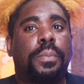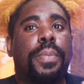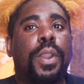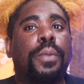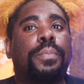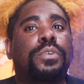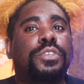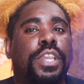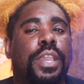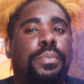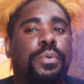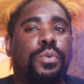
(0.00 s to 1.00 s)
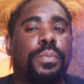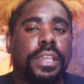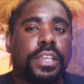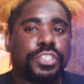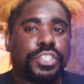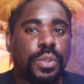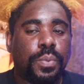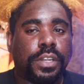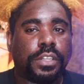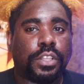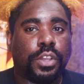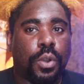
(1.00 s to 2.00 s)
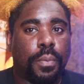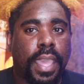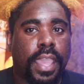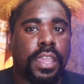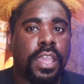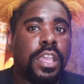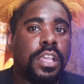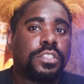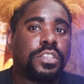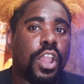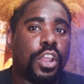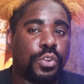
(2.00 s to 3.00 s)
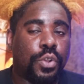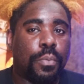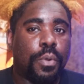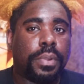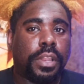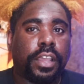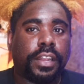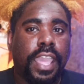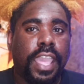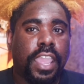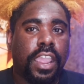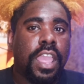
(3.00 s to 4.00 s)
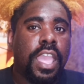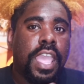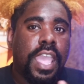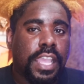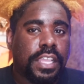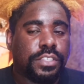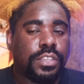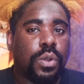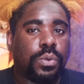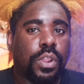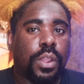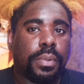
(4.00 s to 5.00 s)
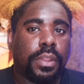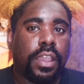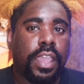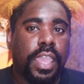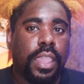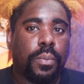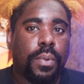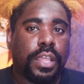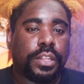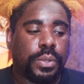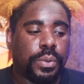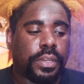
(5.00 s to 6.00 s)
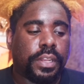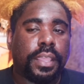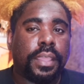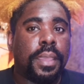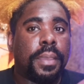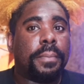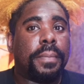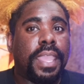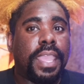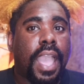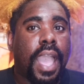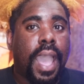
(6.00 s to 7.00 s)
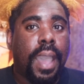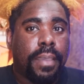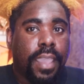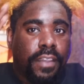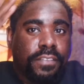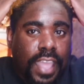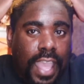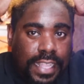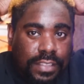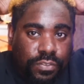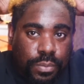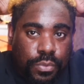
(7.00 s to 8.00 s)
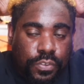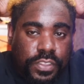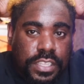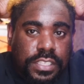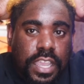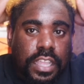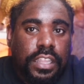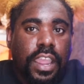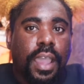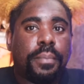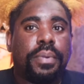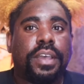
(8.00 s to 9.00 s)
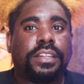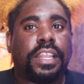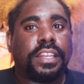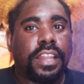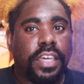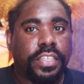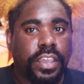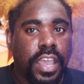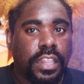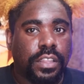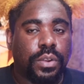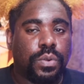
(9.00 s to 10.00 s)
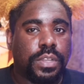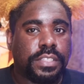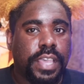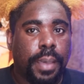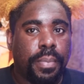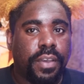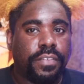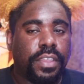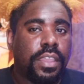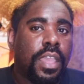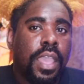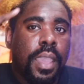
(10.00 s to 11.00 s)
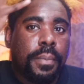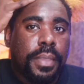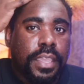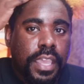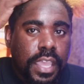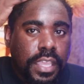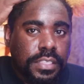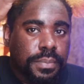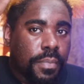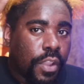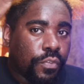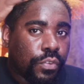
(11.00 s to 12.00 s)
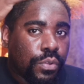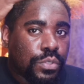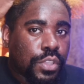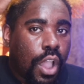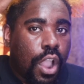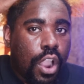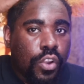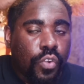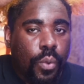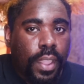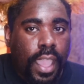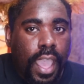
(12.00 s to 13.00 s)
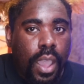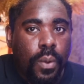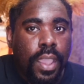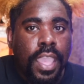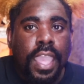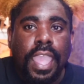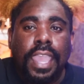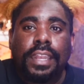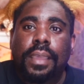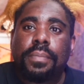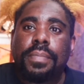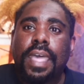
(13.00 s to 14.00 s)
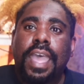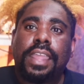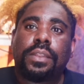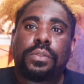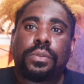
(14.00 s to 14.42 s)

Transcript: purple shampoo because she wanted to go back to her normal blonde hair and tone her blonde hair while doing it me I, after I remove this color I'm putting another color on top of it because my roots are growing out and I'm not